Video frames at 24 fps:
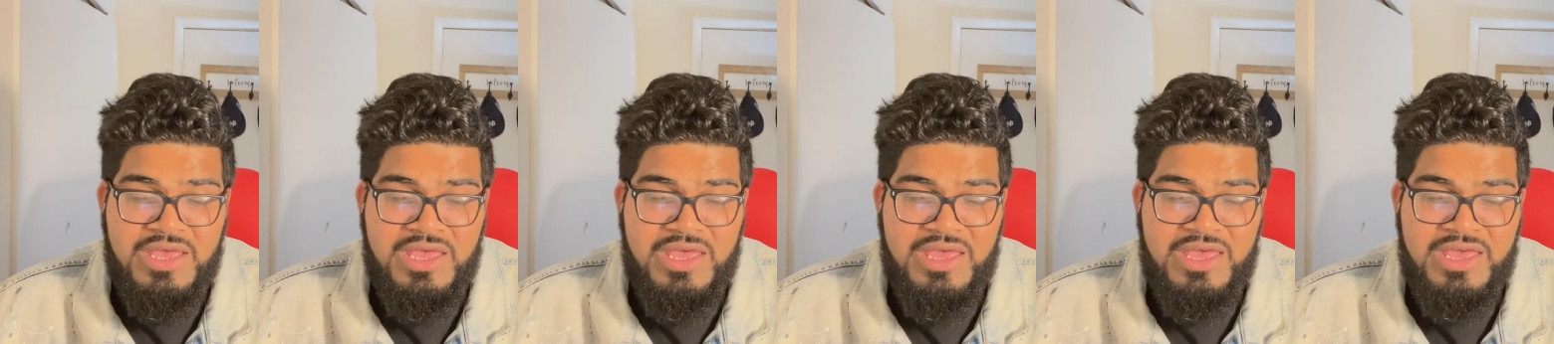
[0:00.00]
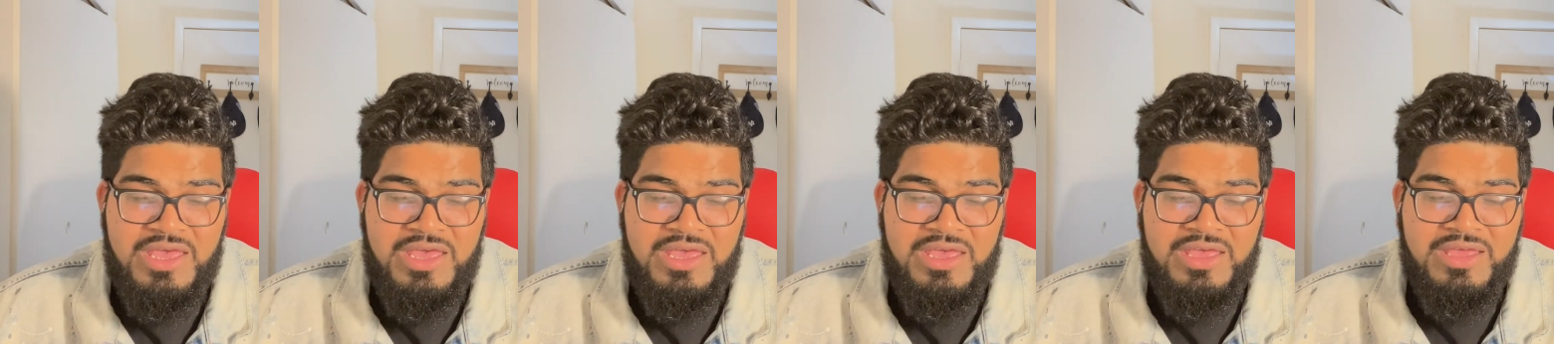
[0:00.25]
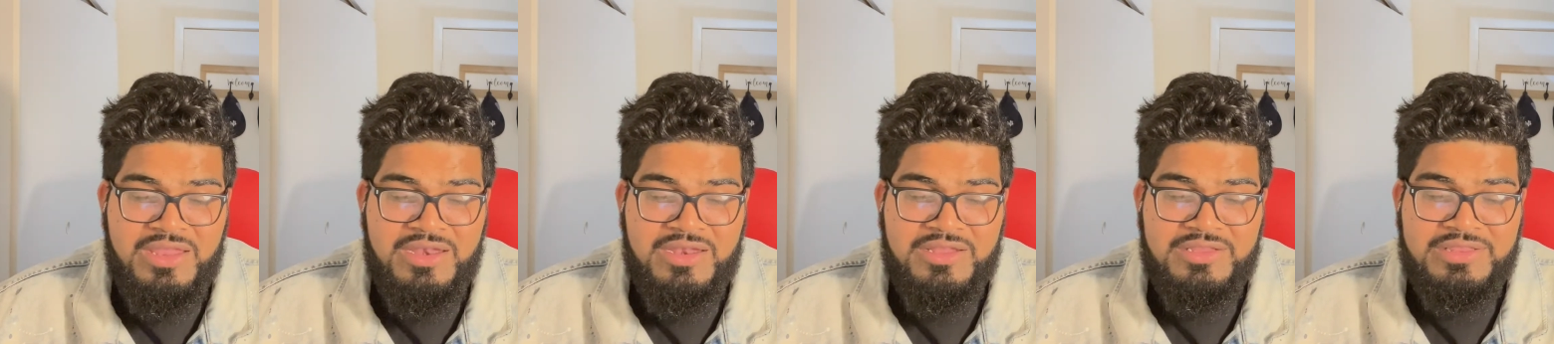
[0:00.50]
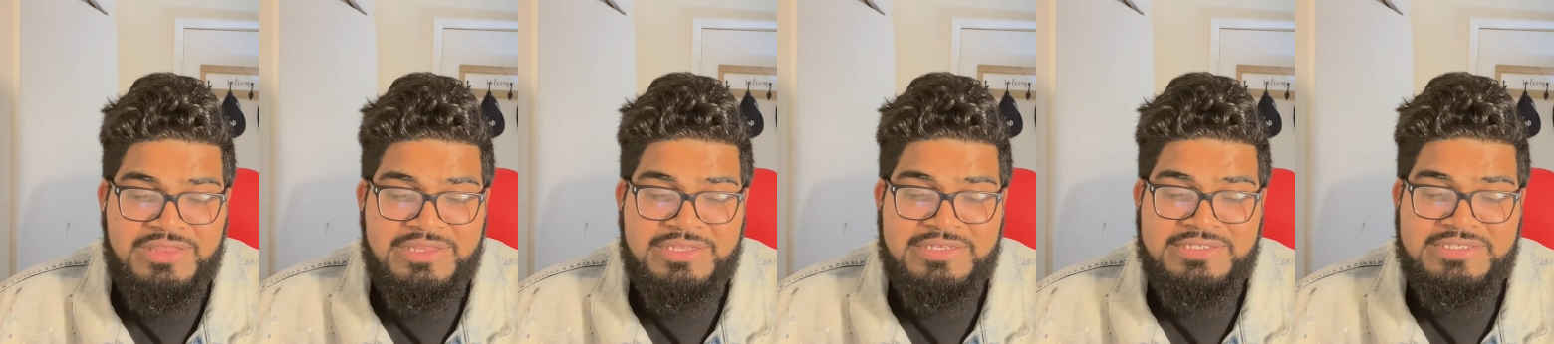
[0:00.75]
And
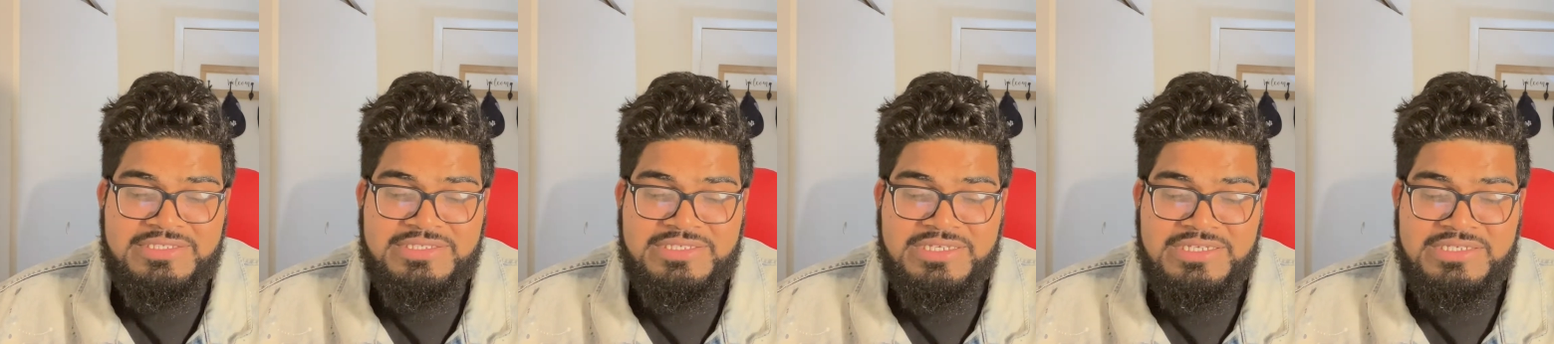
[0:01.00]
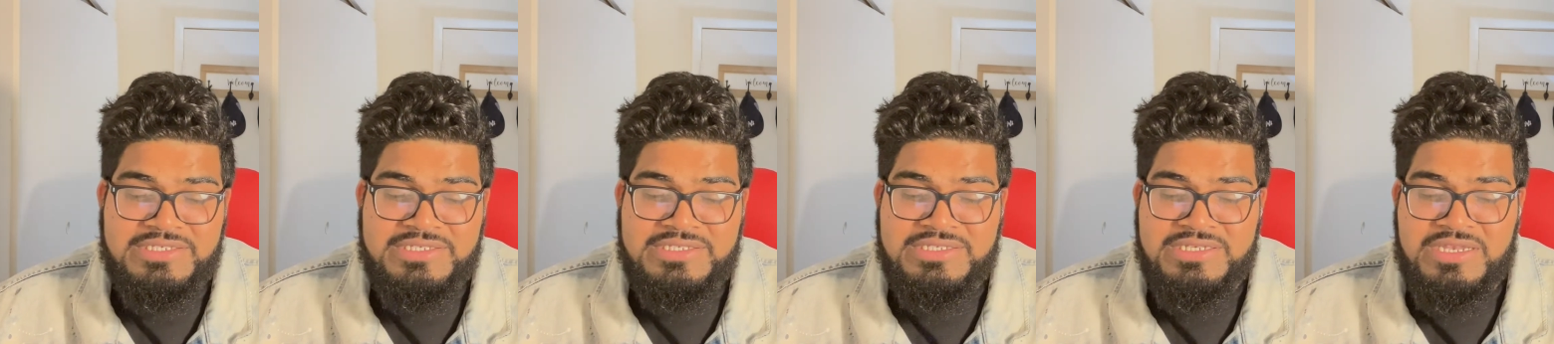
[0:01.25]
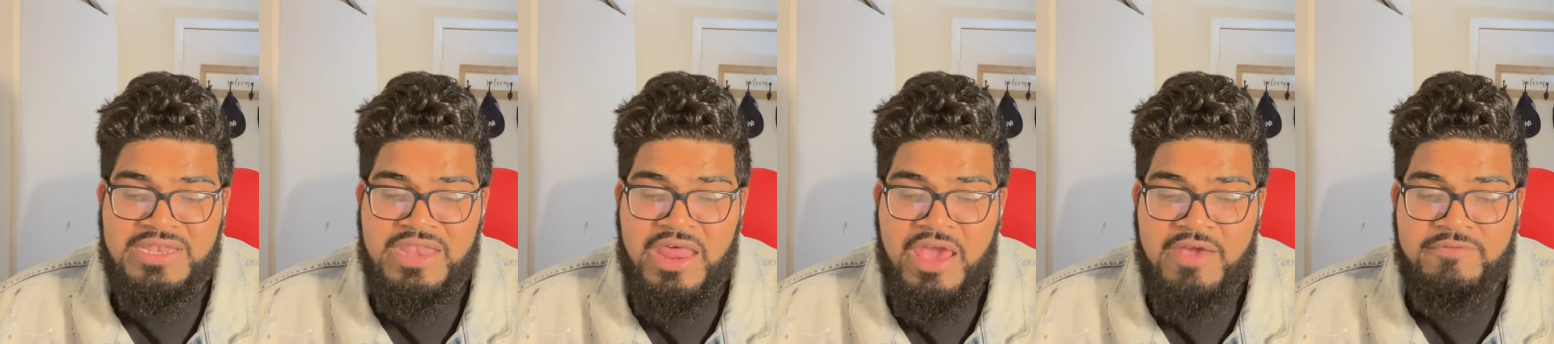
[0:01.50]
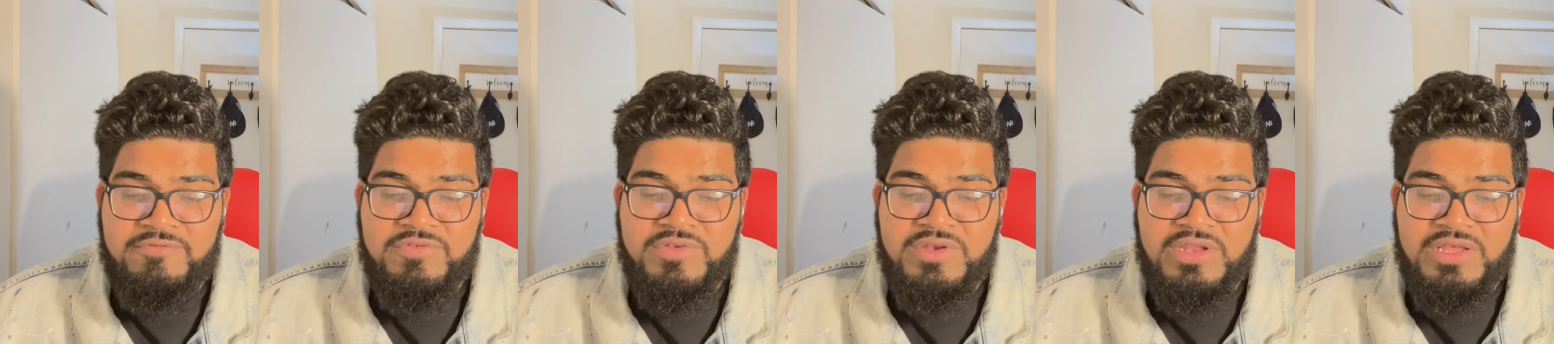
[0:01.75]
this is
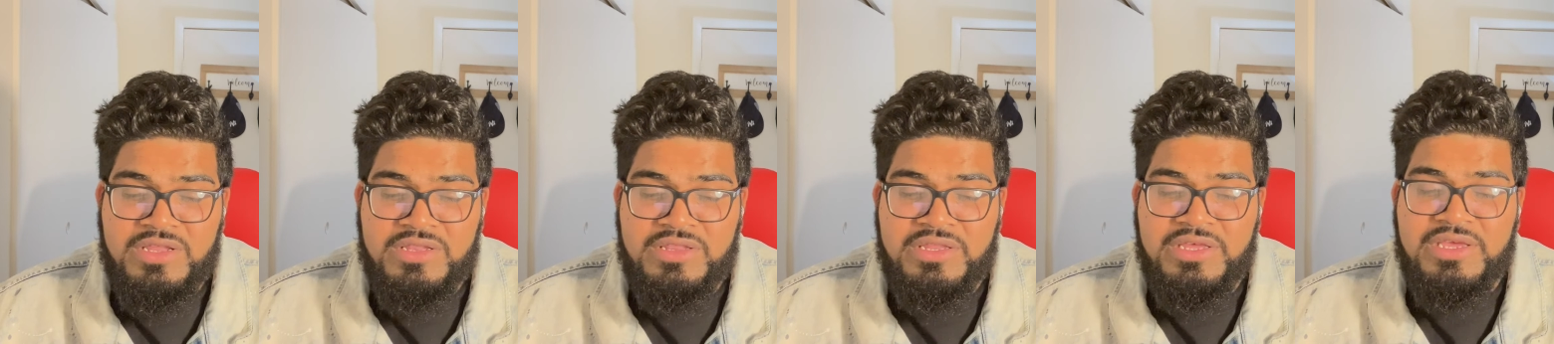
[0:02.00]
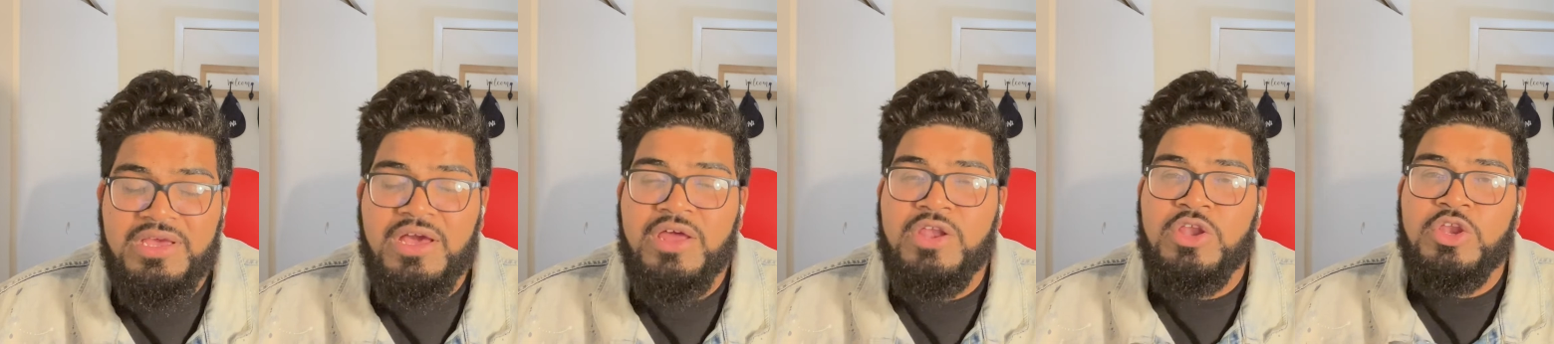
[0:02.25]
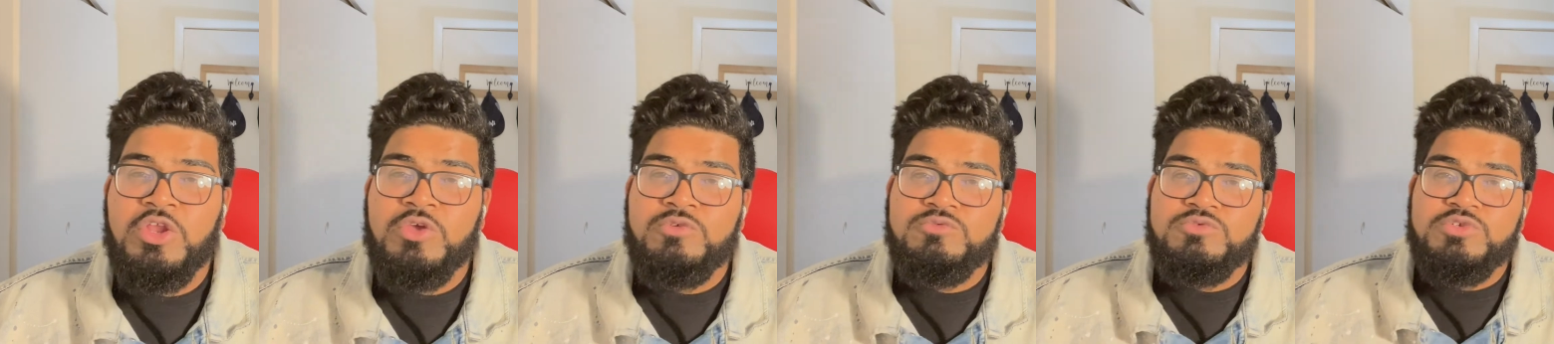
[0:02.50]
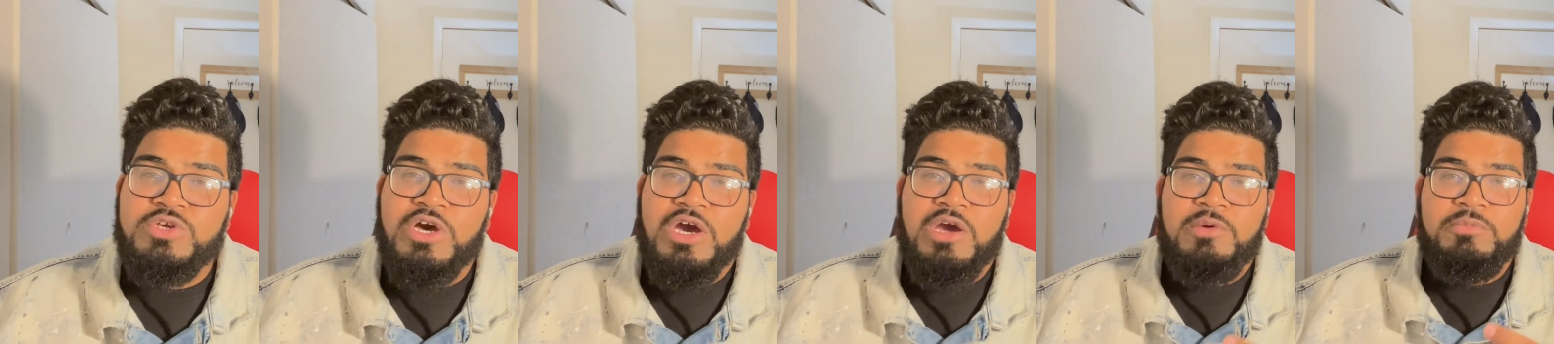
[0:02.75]
definitely a
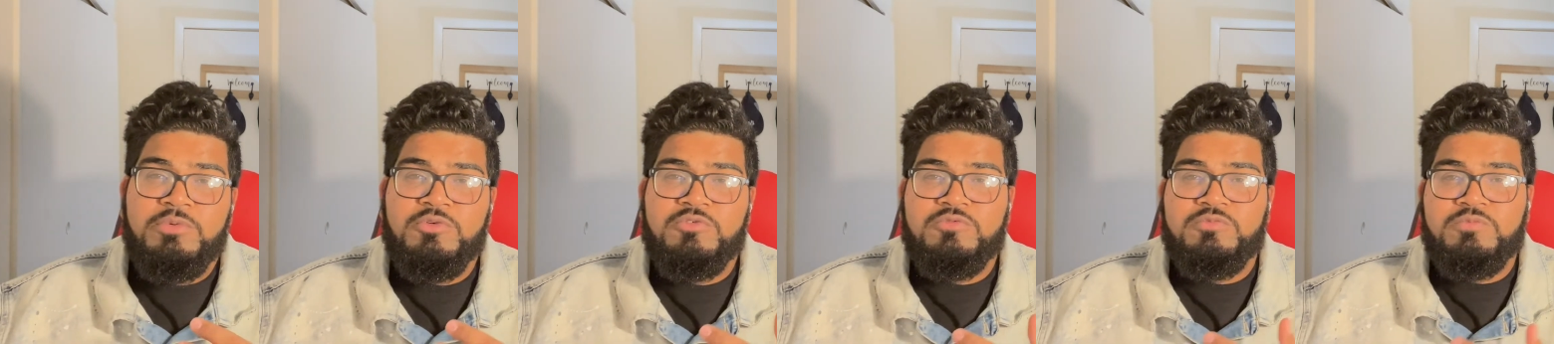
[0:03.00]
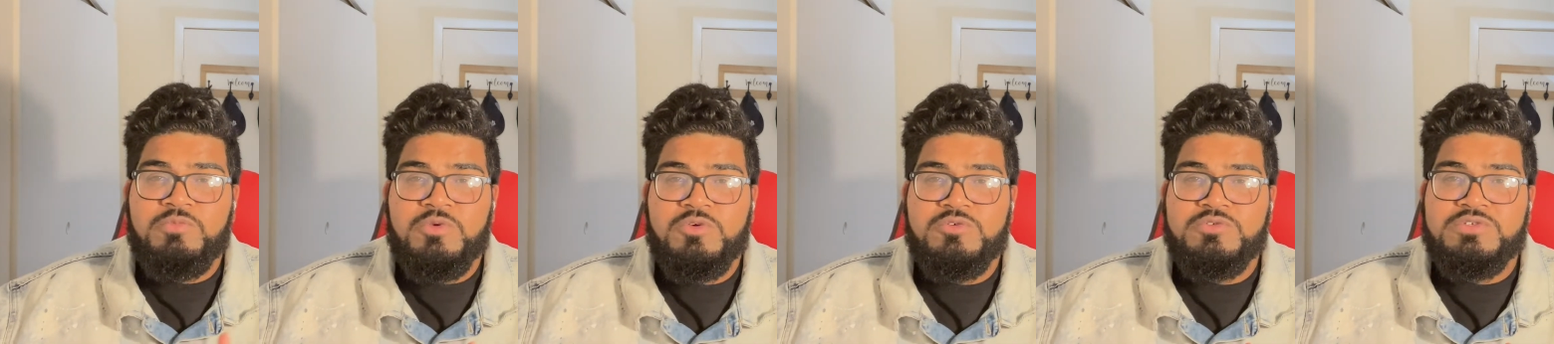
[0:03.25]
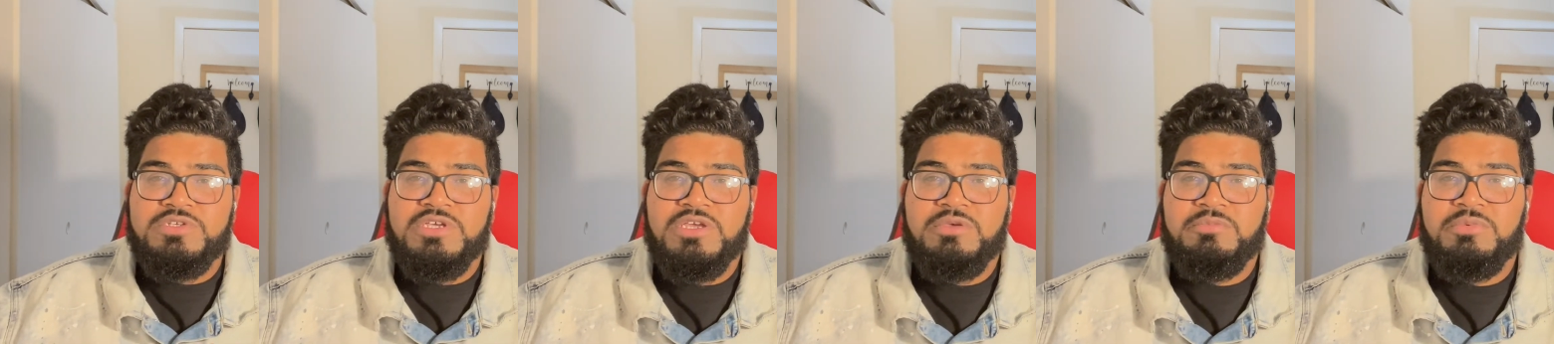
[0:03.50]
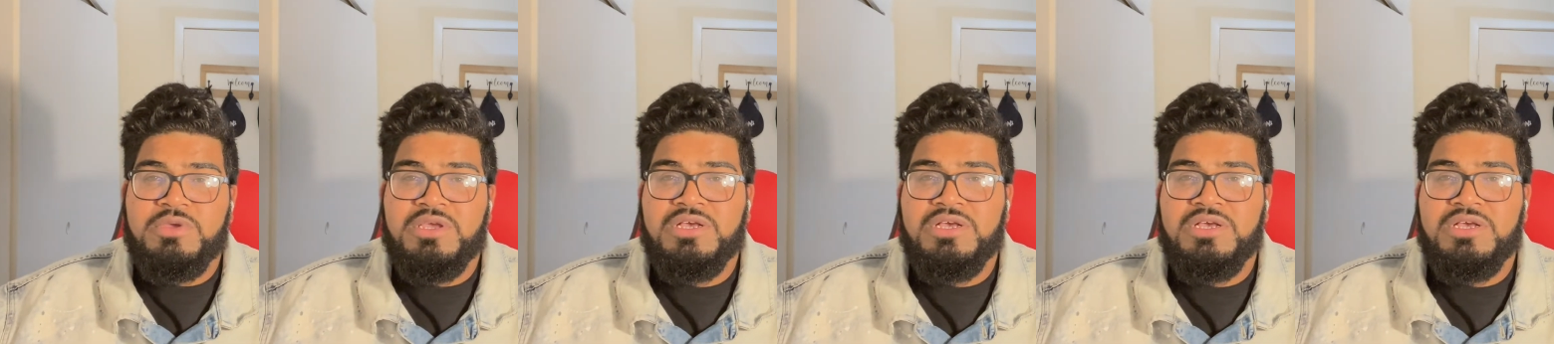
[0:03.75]
new type of music,